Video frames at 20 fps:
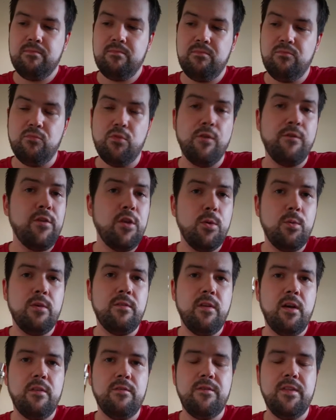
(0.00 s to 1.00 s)
review
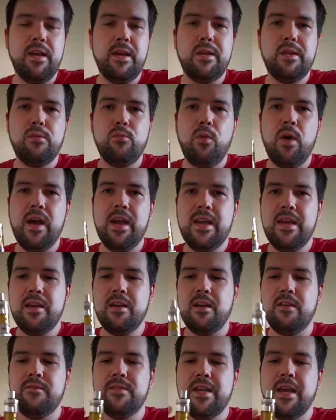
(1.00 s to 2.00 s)
of this where he
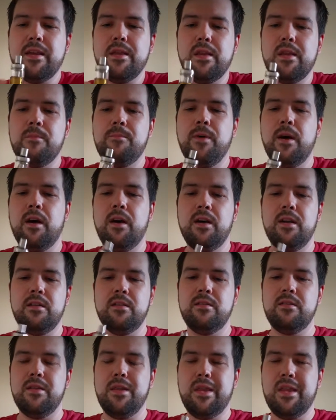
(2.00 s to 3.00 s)
kind of takes it apart
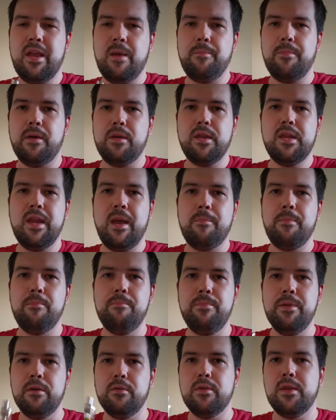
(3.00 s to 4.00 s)
and step by step
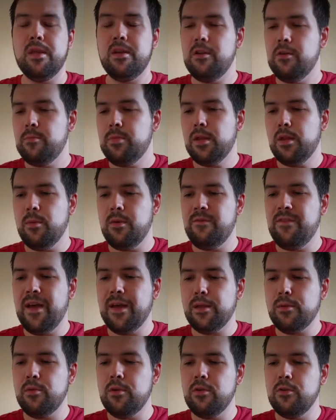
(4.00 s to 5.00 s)
builds it up. So if
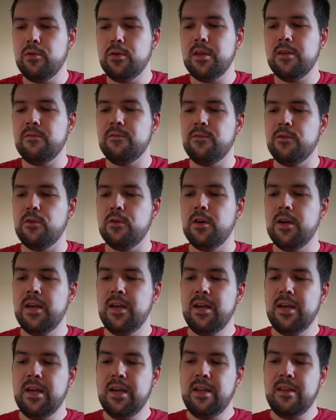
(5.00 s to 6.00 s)
that's what you're looking for,
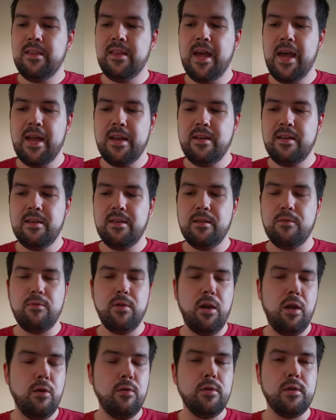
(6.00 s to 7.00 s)
then there are
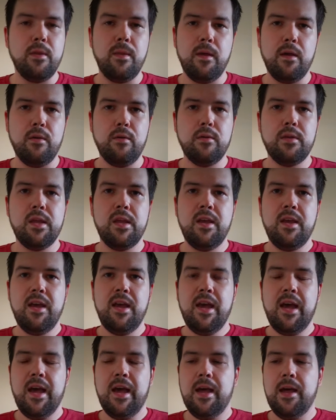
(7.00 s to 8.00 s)
loads of those.
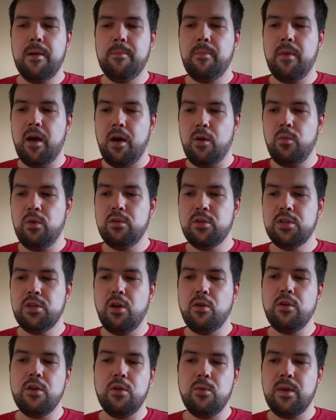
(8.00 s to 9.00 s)
I will show
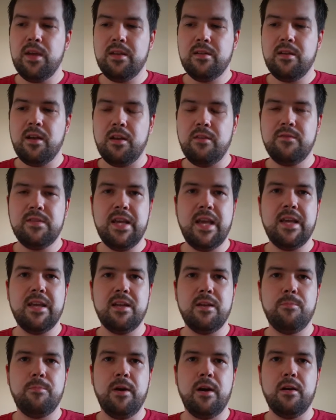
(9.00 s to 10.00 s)
you it kind of
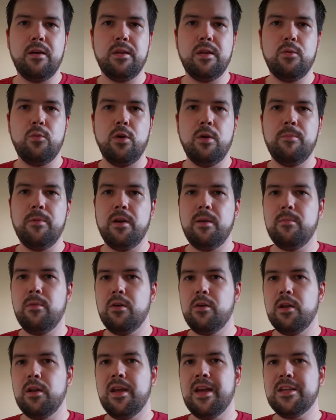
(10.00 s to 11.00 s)
taken apart as it were, but I'm
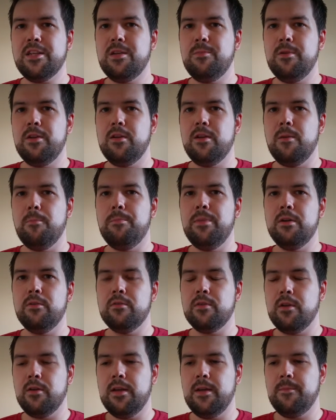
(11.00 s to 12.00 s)
not going to actually be doing a
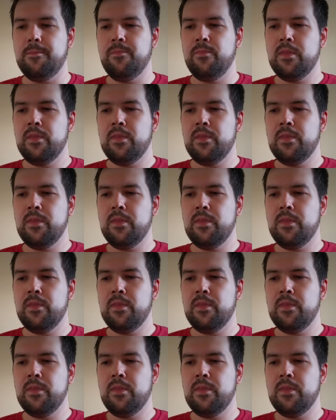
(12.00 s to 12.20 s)
build on it.